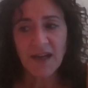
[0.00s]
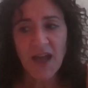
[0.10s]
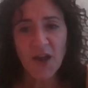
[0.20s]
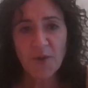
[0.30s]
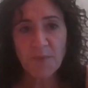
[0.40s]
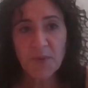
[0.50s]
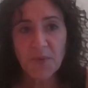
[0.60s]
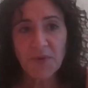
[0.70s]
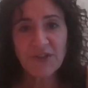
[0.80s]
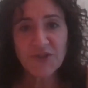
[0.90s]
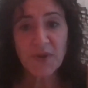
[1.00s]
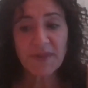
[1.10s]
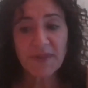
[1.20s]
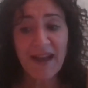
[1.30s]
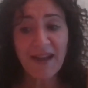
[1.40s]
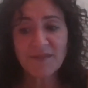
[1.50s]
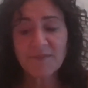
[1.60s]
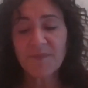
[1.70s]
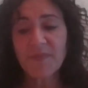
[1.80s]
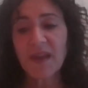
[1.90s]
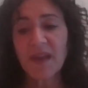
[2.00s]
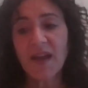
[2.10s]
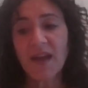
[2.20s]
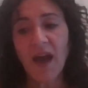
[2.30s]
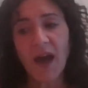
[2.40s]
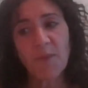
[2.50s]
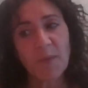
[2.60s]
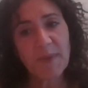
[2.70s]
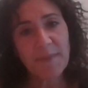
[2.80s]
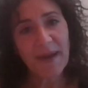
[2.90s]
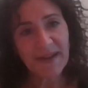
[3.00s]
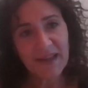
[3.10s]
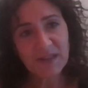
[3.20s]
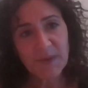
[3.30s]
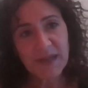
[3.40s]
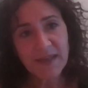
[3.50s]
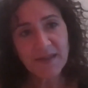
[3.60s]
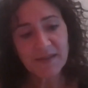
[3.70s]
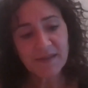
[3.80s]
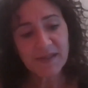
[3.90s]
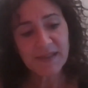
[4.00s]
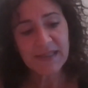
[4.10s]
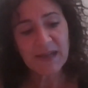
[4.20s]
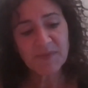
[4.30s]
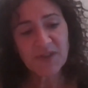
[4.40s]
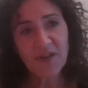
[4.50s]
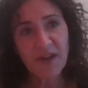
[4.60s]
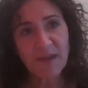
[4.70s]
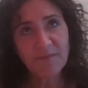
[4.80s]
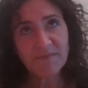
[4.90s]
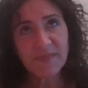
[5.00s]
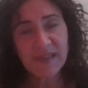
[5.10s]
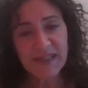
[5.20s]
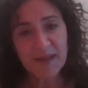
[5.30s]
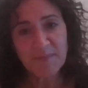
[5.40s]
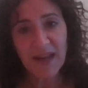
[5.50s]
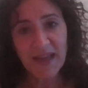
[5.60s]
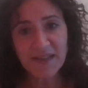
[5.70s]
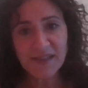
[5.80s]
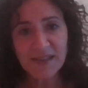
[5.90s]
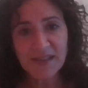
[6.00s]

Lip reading: I hope you all enjoyed that. I will be back next week, same time, same place.